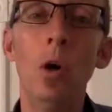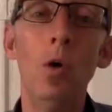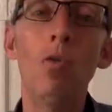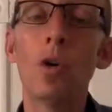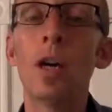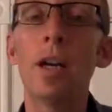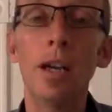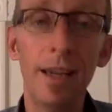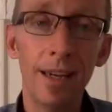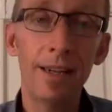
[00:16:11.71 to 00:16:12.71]
Over
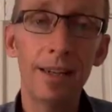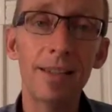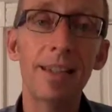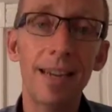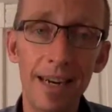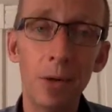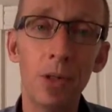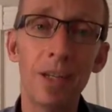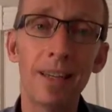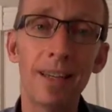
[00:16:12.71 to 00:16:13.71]
and out.